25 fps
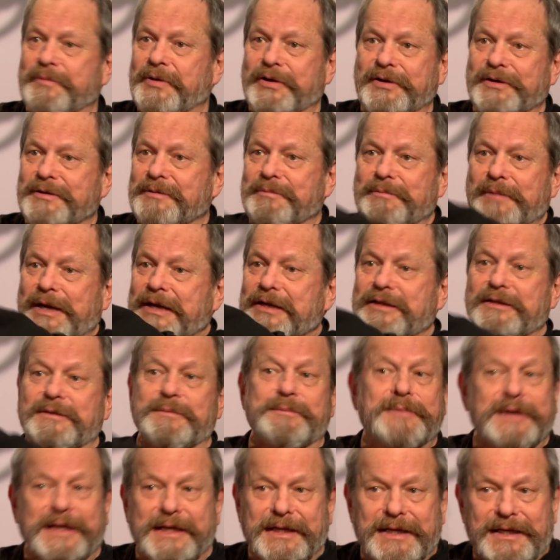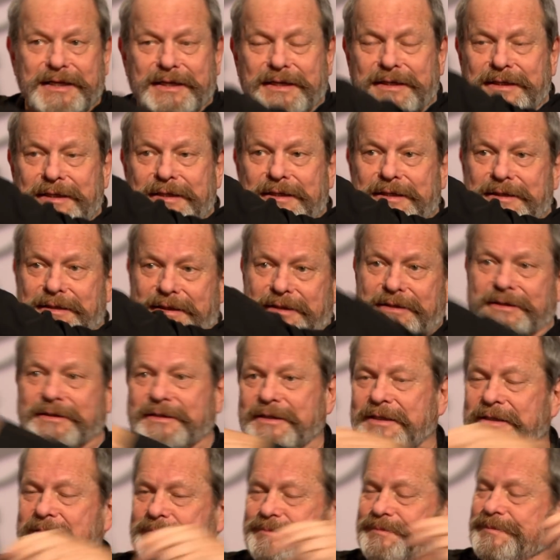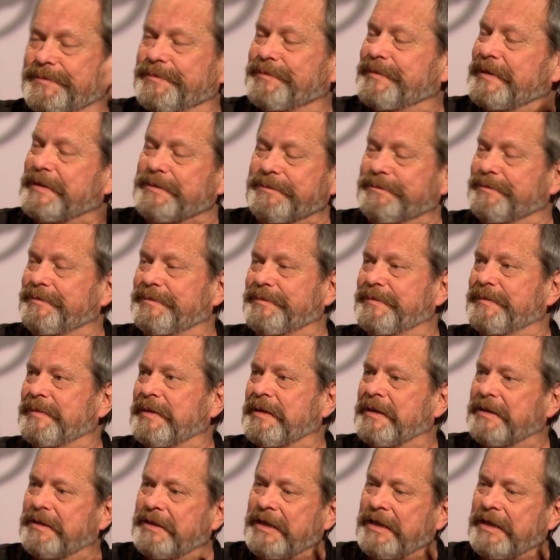Burton, Michael Bay. Uh, you know um, um, hmm.